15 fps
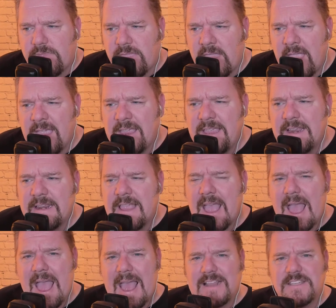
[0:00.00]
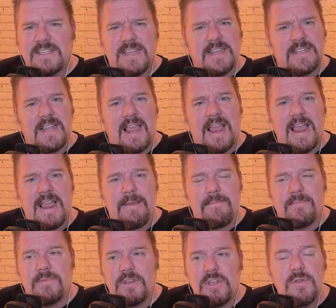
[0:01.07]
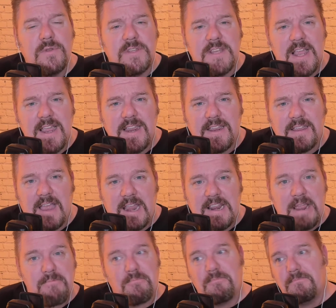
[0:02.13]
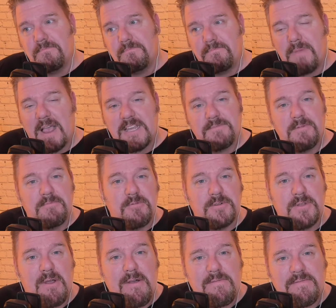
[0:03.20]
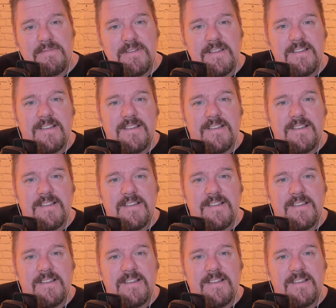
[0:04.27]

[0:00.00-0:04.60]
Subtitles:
Ian Katz did Newsnight, and then Paxman was off.